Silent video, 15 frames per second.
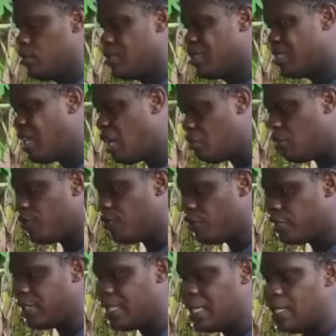soluble
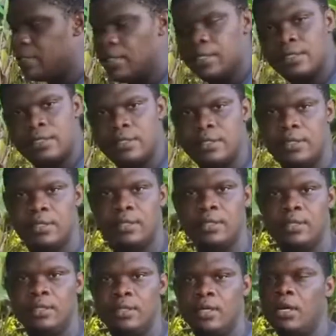fertilizers,
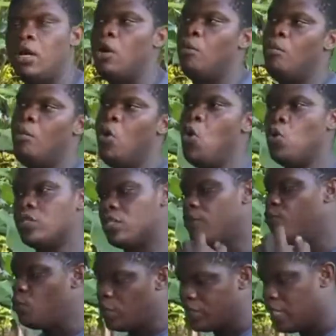or most
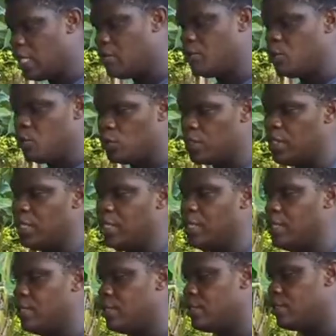of what I am
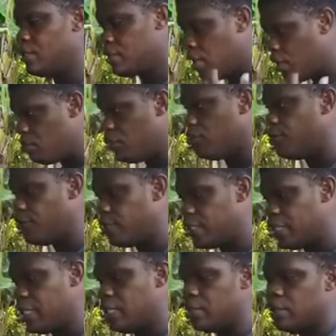using is soluble
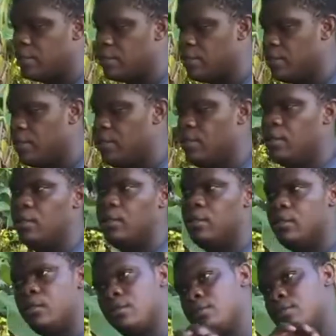fertilizers.
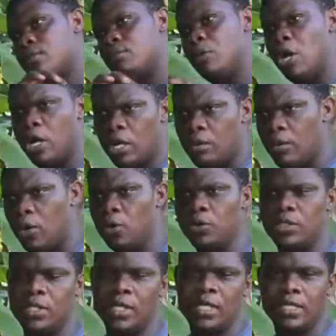Small
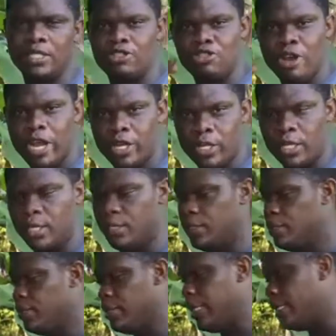amount is granular,
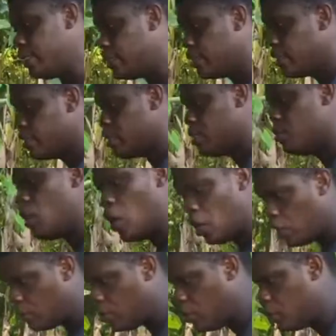right?
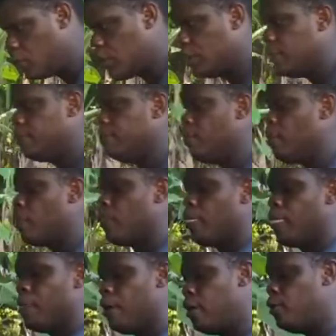Small amount.
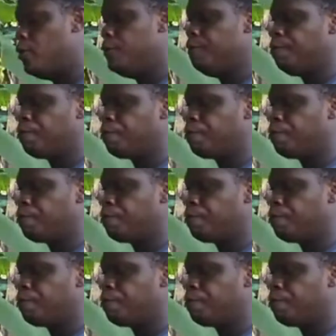Now